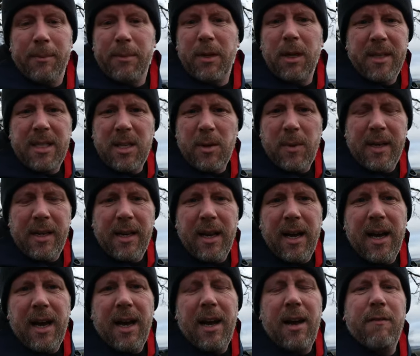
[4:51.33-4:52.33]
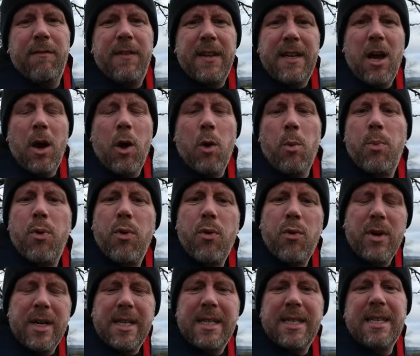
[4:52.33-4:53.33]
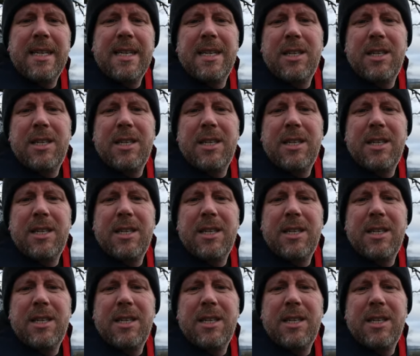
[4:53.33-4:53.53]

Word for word: I'm going to be doing a video pretty